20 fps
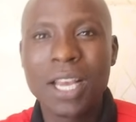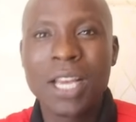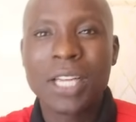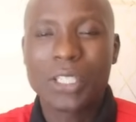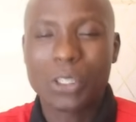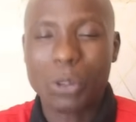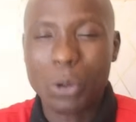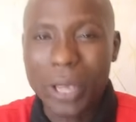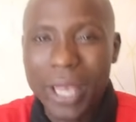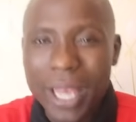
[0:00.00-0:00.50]

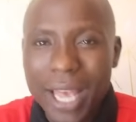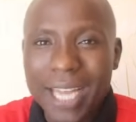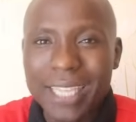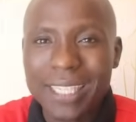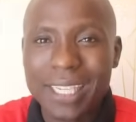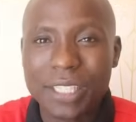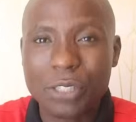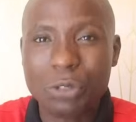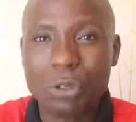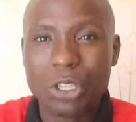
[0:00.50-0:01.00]
So here
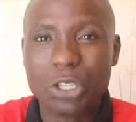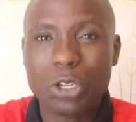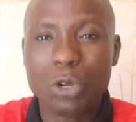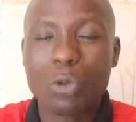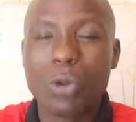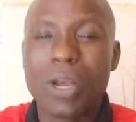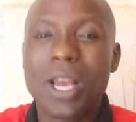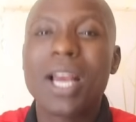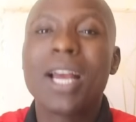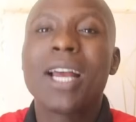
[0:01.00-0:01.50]
is a situation
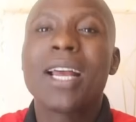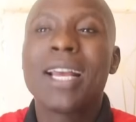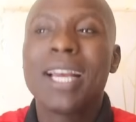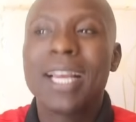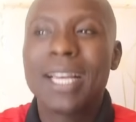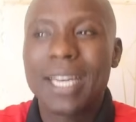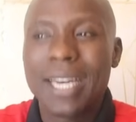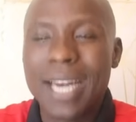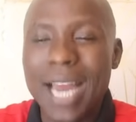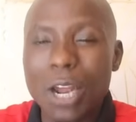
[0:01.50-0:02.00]
where
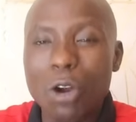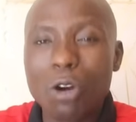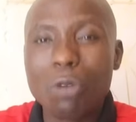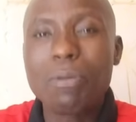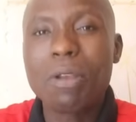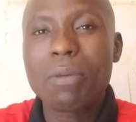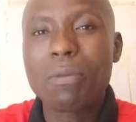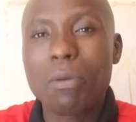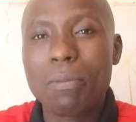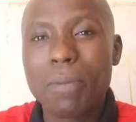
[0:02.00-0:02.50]

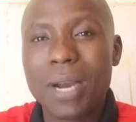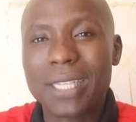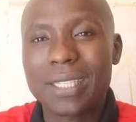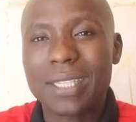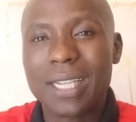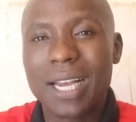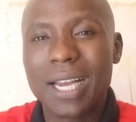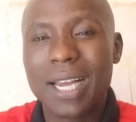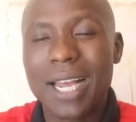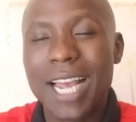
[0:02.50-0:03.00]

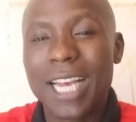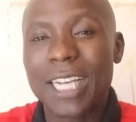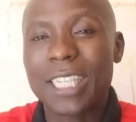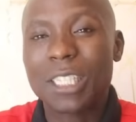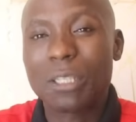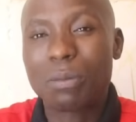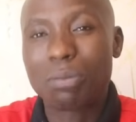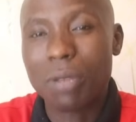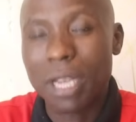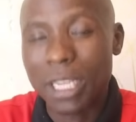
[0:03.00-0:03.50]
Nairobi-Mombasa
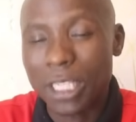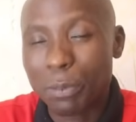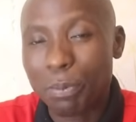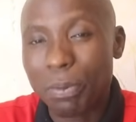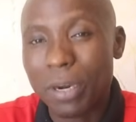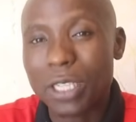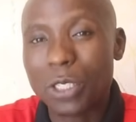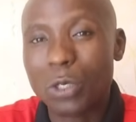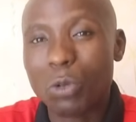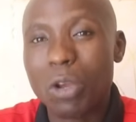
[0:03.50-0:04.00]

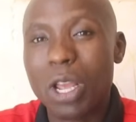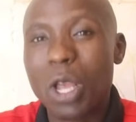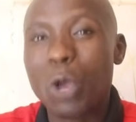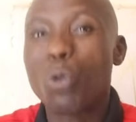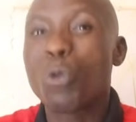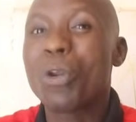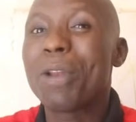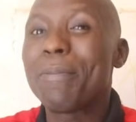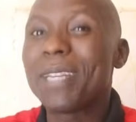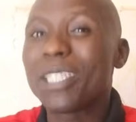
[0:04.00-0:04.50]
Expressway
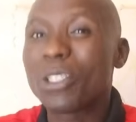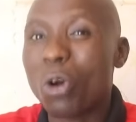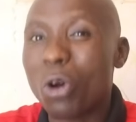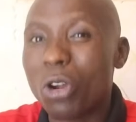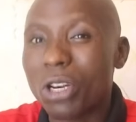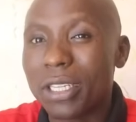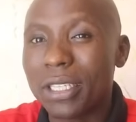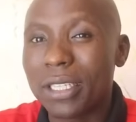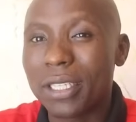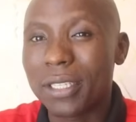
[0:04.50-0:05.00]
will be
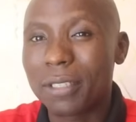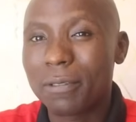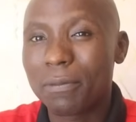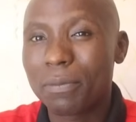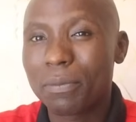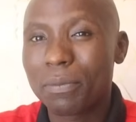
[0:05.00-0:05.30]
tolled.